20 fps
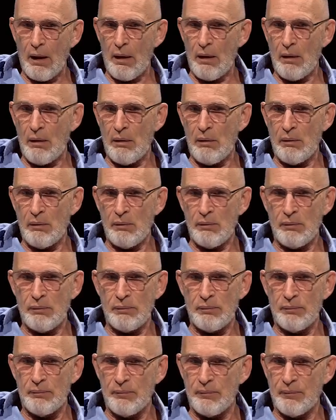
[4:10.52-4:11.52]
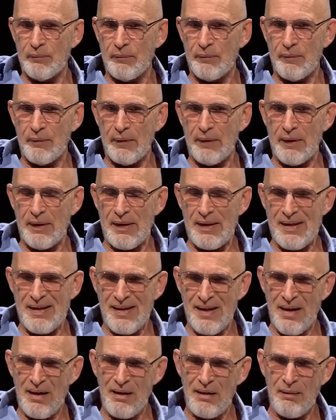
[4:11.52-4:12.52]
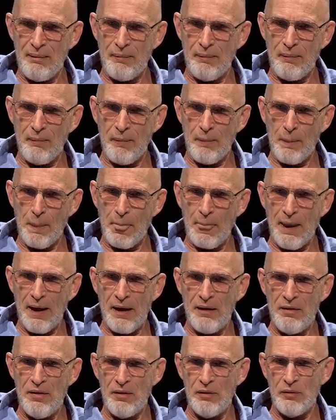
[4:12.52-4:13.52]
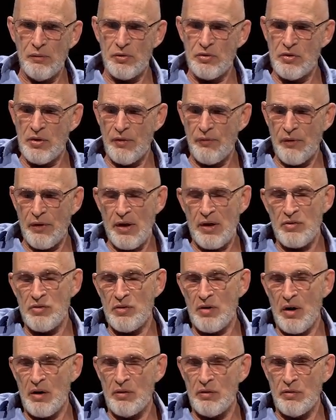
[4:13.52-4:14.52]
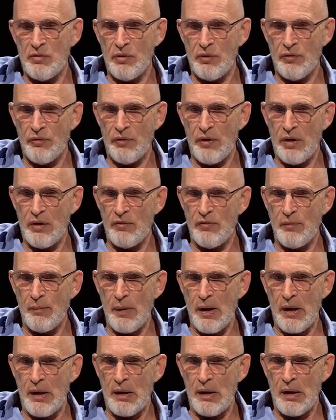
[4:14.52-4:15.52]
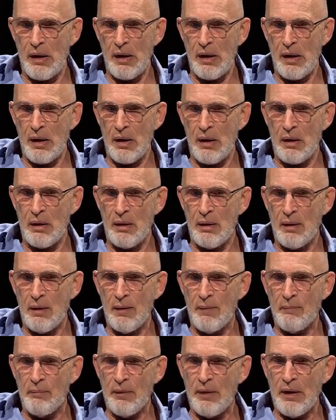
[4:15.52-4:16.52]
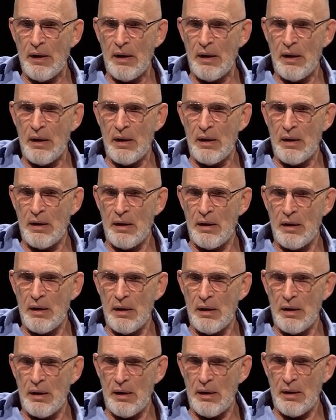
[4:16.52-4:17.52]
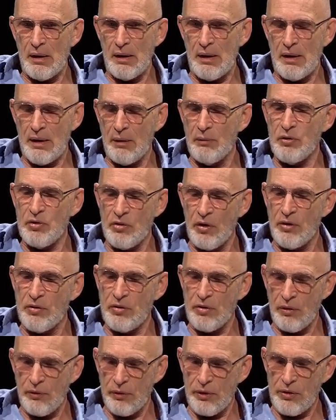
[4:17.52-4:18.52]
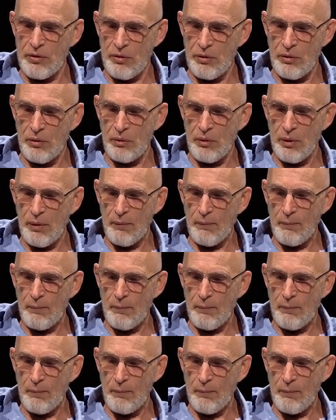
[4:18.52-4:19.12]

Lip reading: Oh, yeah. Our unit was different. I was talking to a friend of mine, and he was artillery, too.